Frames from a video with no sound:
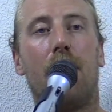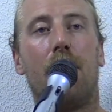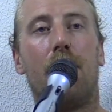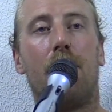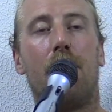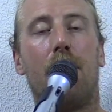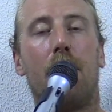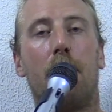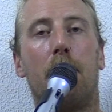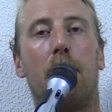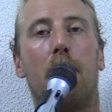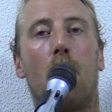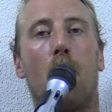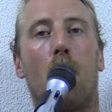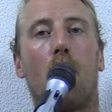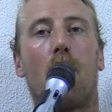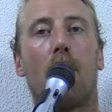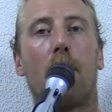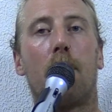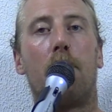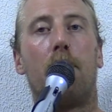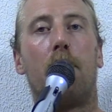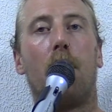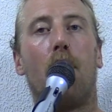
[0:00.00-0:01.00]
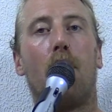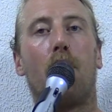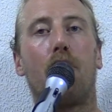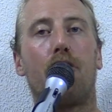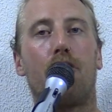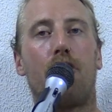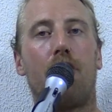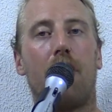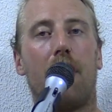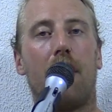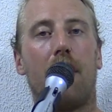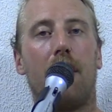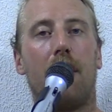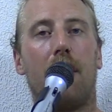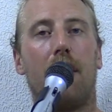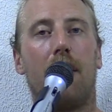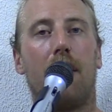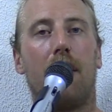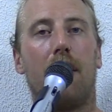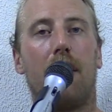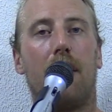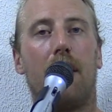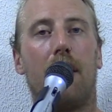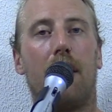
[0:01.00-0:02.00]
the more bullshit
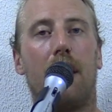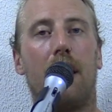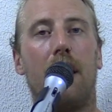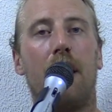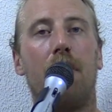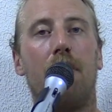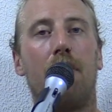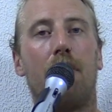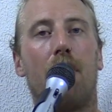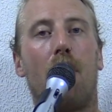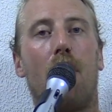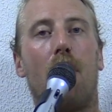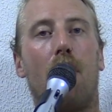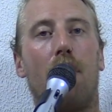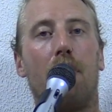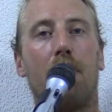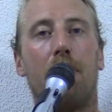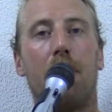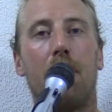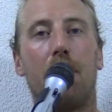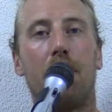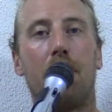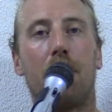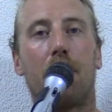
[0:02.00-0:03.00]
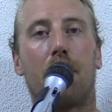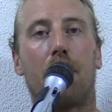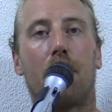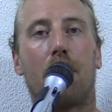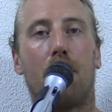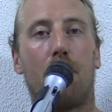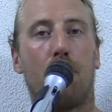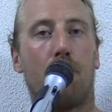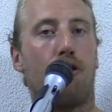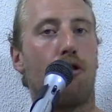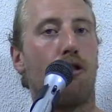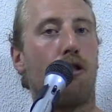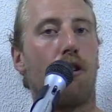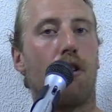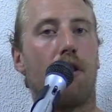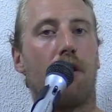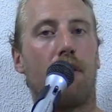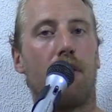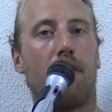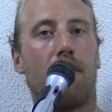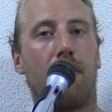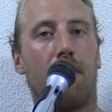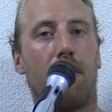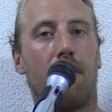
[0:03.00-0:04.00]
involved in your culture
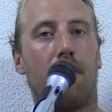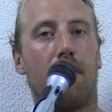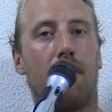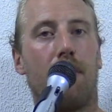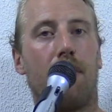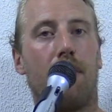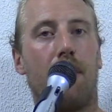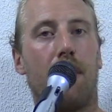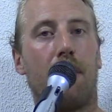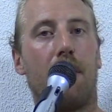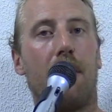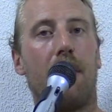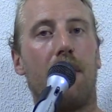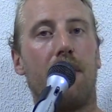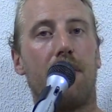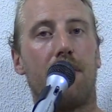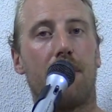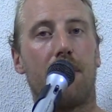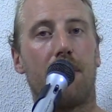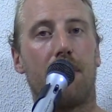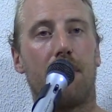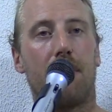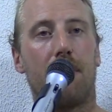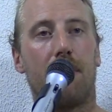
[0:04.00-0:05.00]
there is.